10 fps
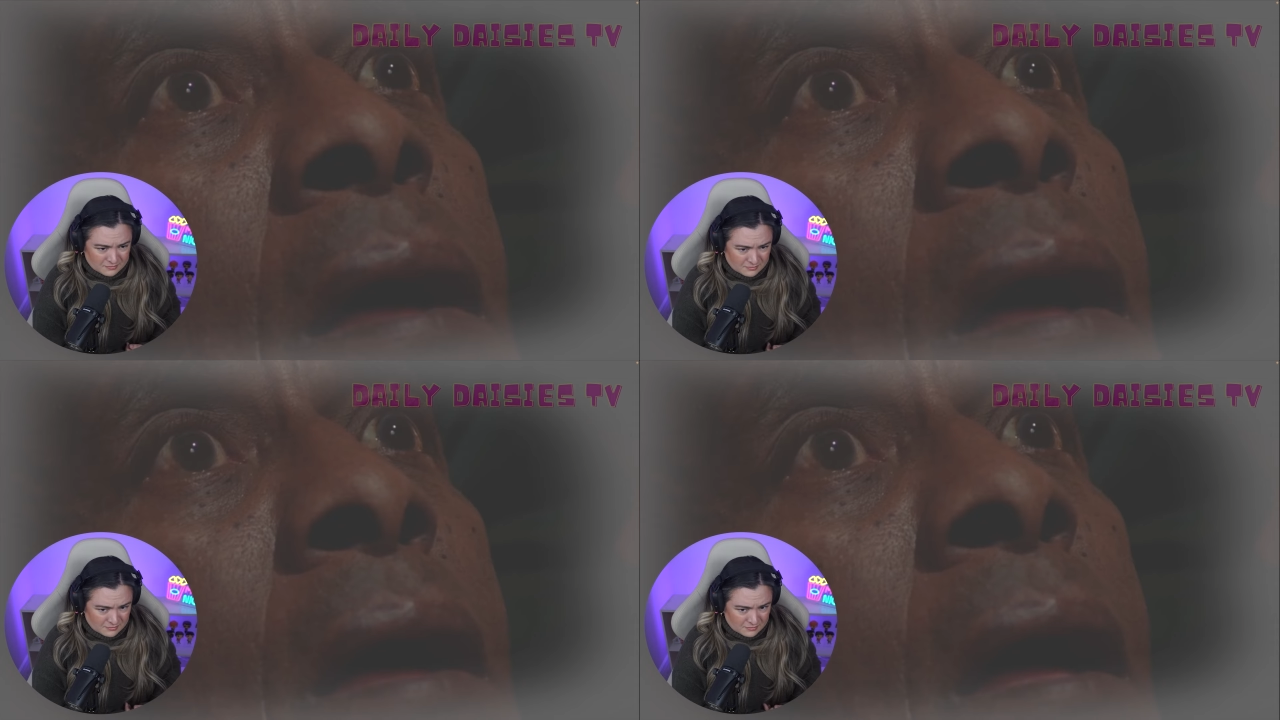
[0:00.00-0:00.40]

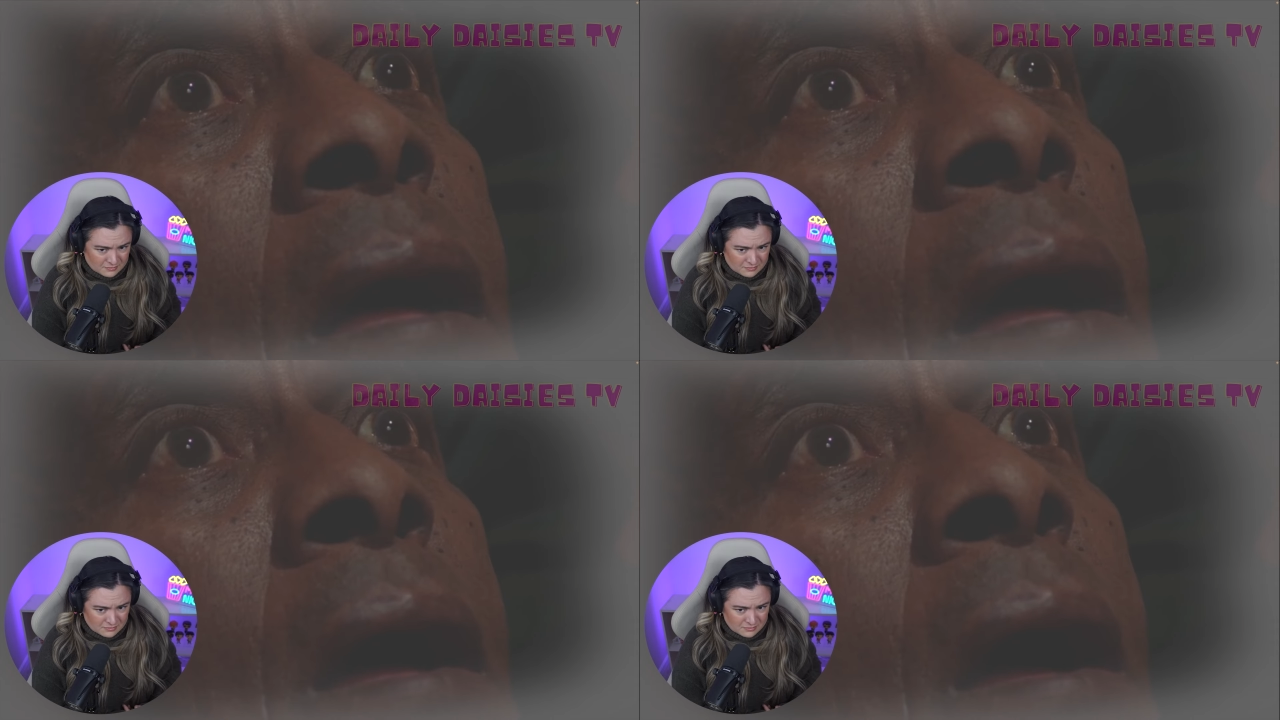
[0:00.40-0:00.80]

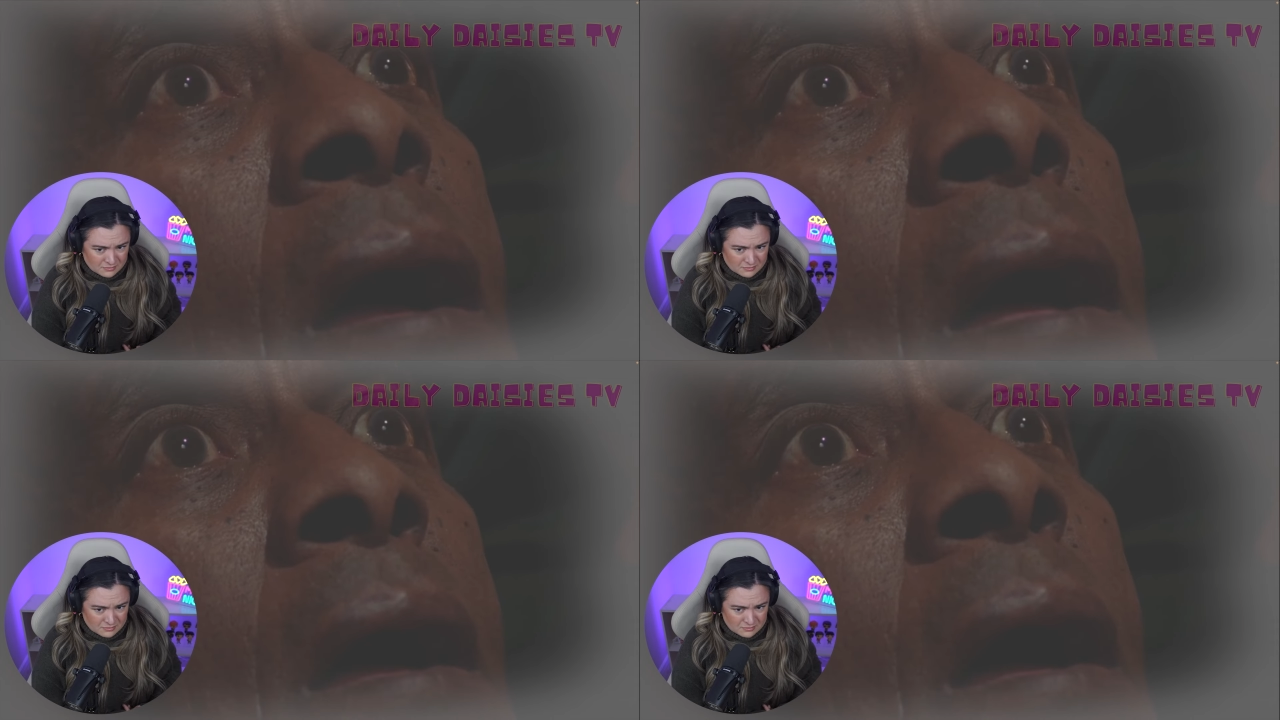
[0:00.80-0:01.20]

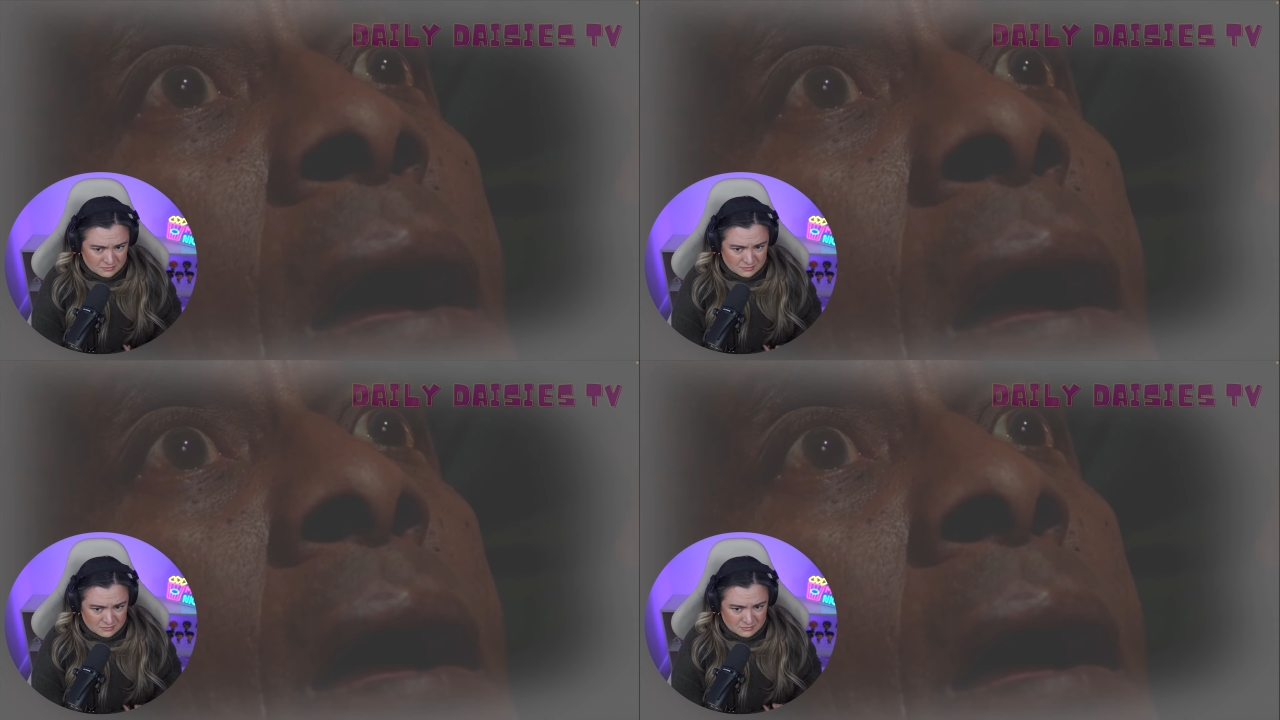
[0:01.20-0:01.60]

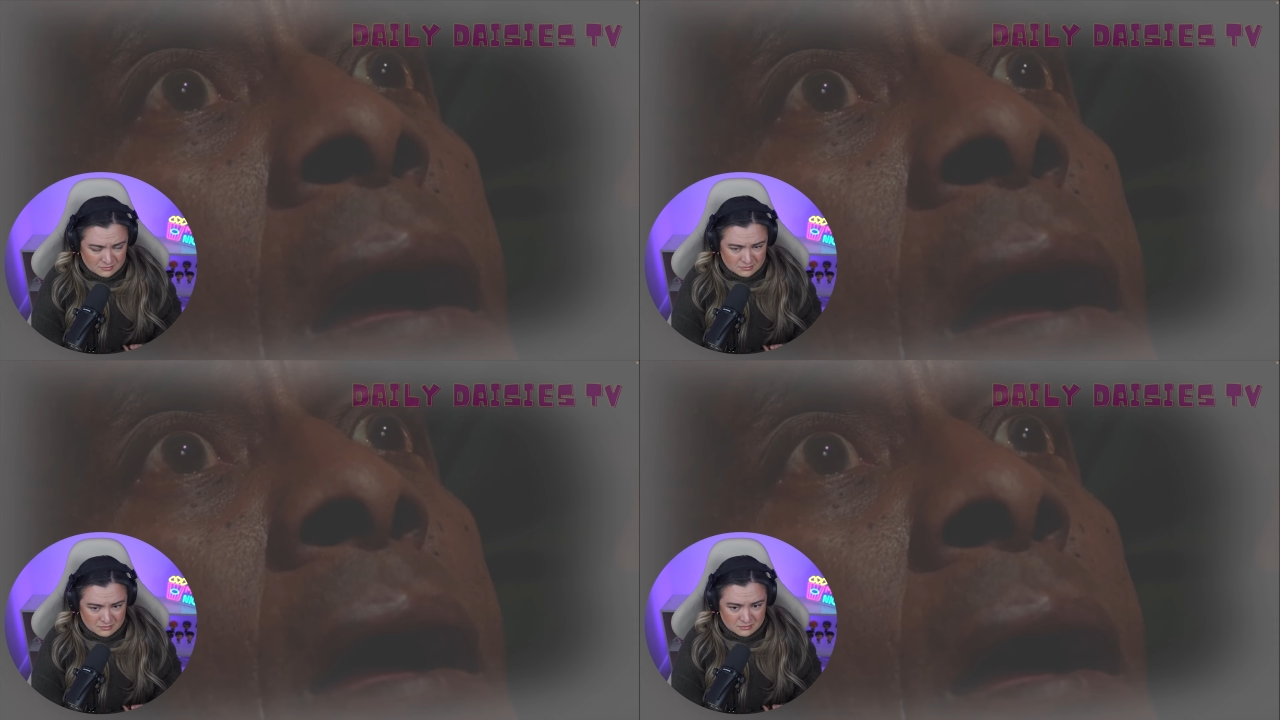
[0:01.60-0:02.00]

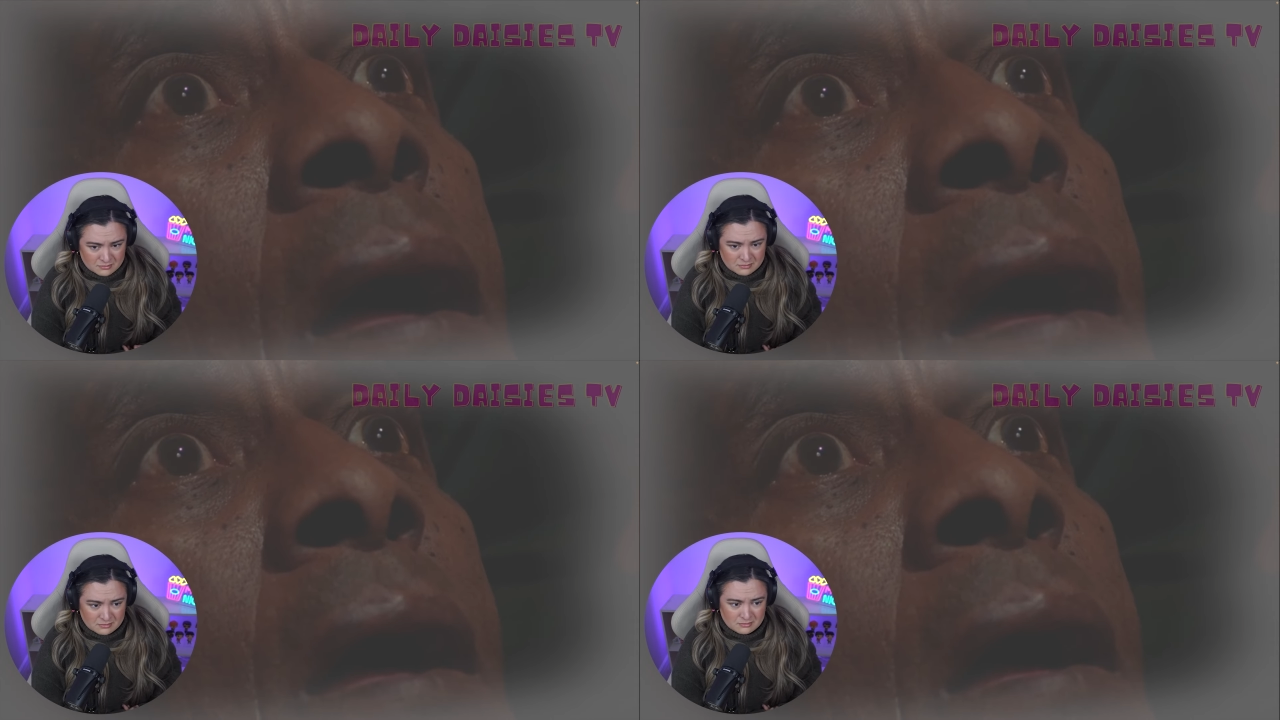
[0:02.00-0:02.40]

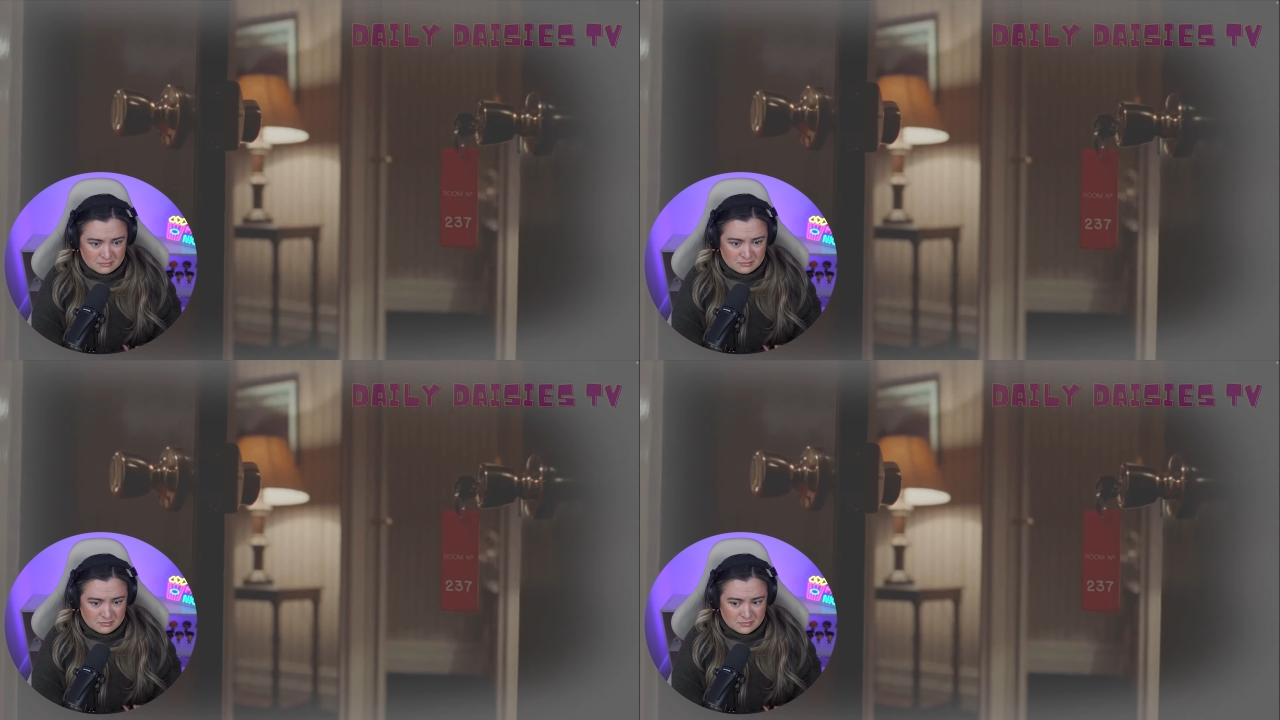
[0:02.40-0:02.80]

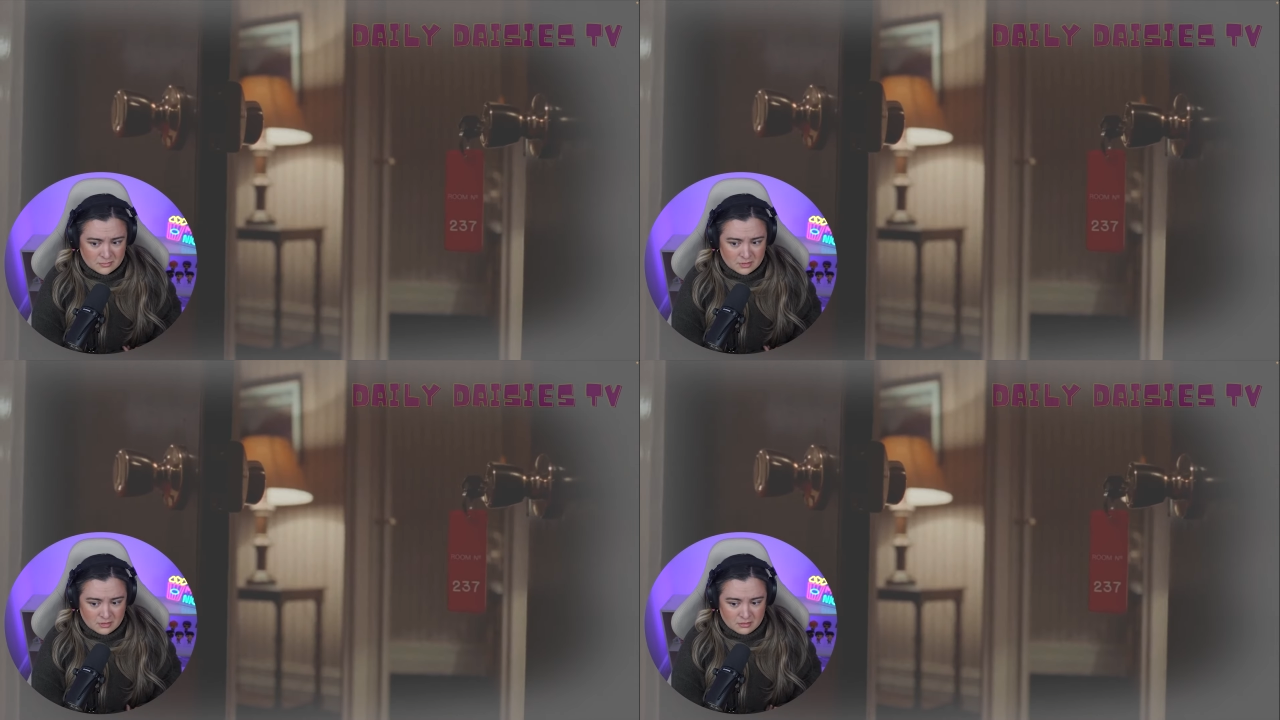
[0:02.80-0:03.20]

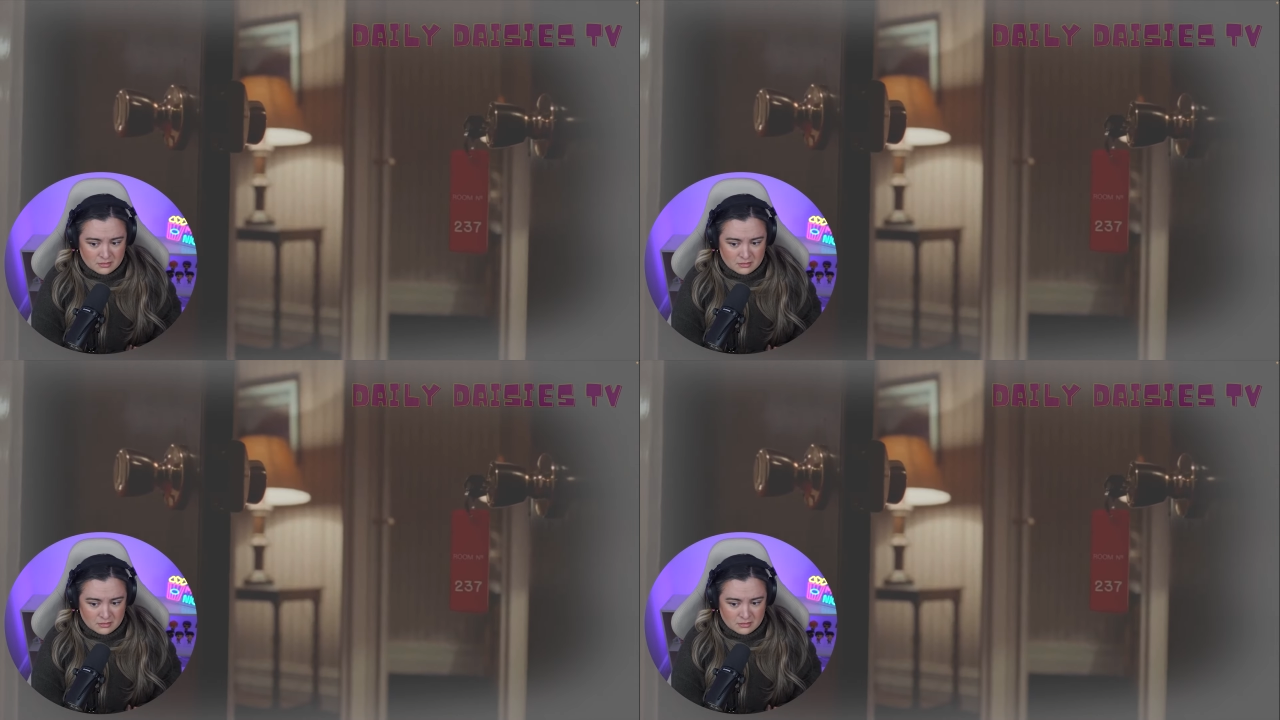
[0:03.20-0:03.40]
Nothing is said.